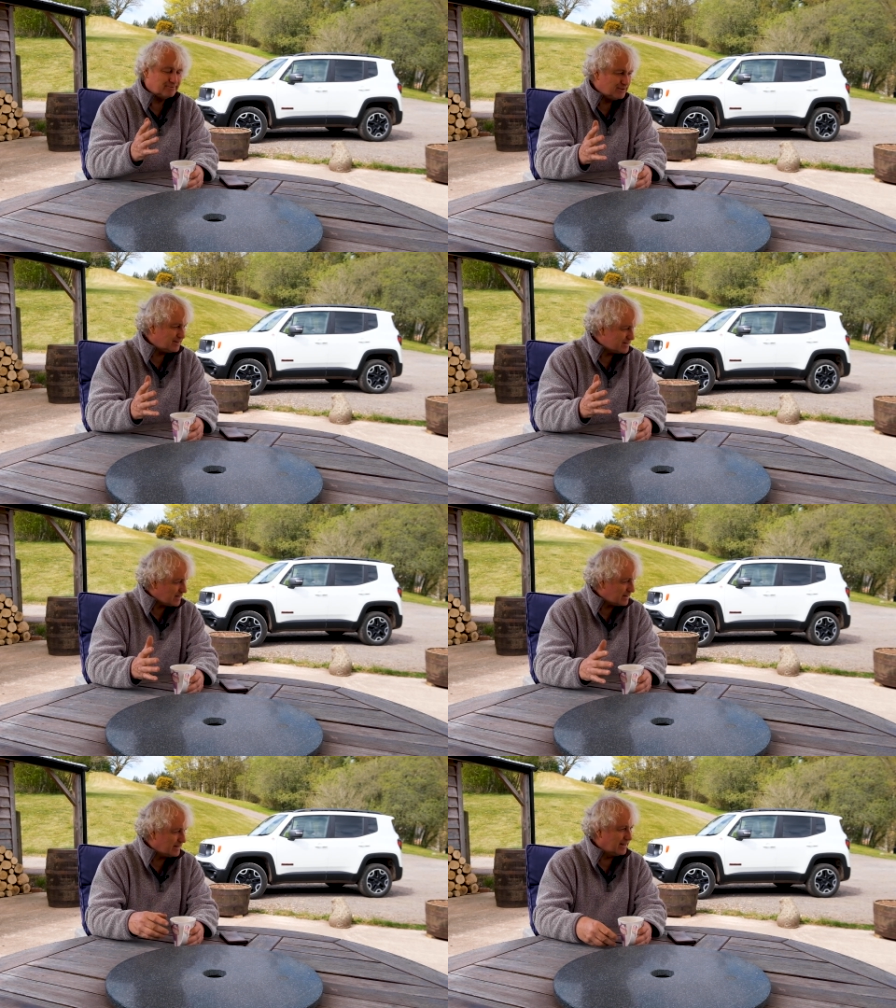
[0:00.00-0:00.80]
when I
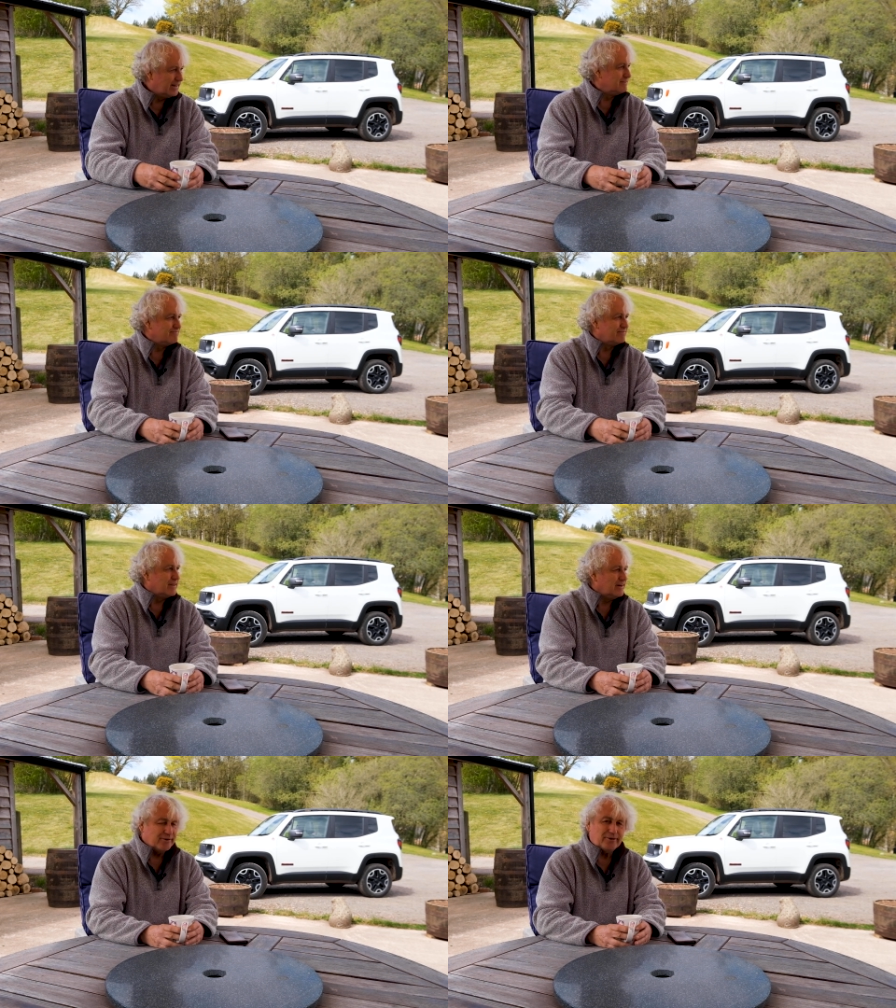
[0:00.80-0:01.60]
said
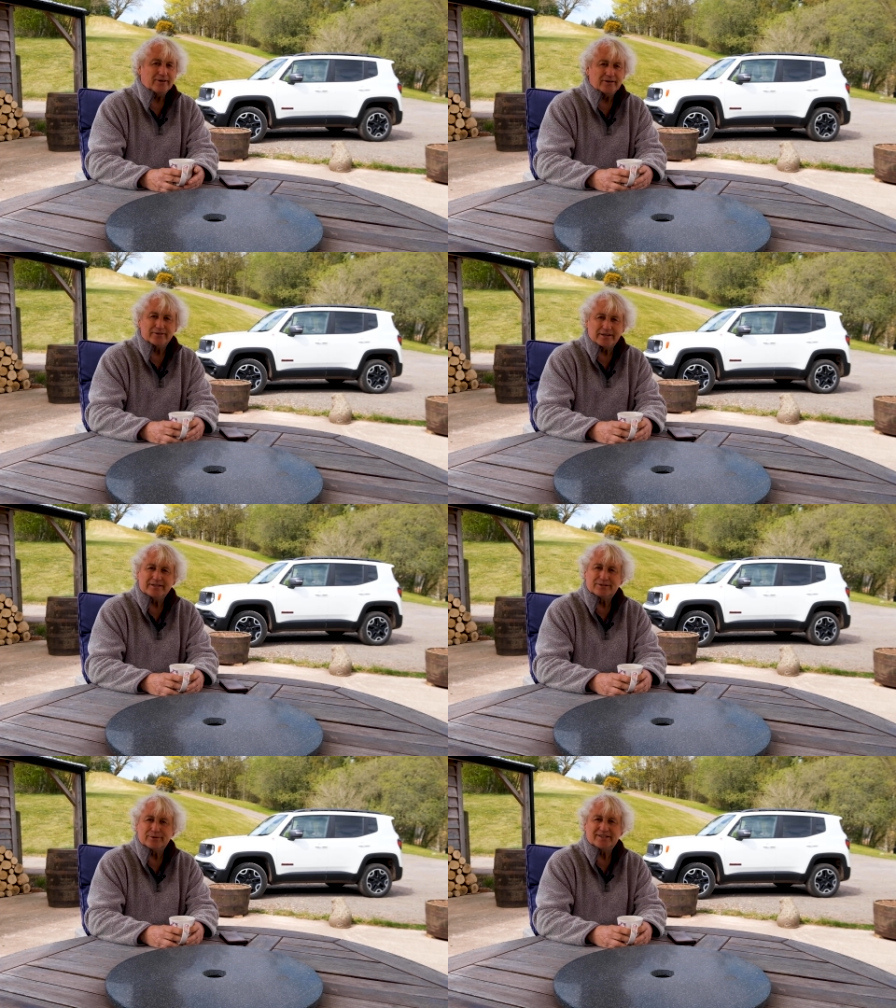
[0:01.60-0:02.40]
not long
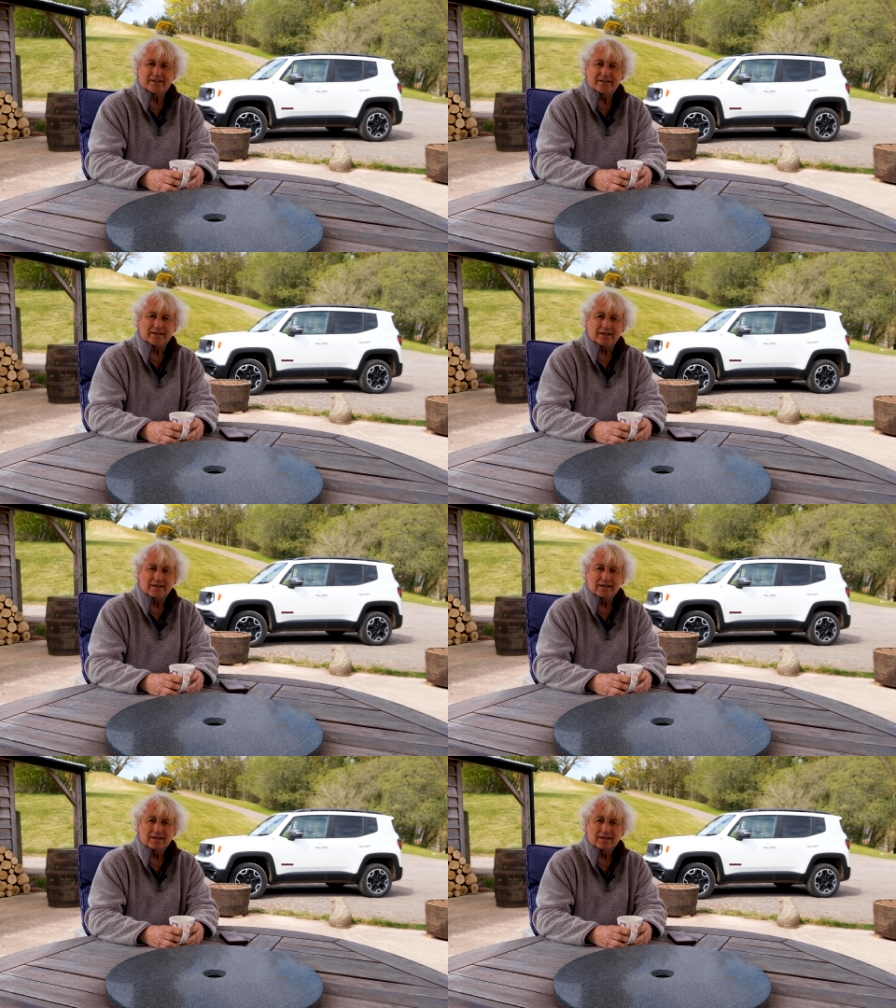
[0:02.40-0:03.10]
into a journey,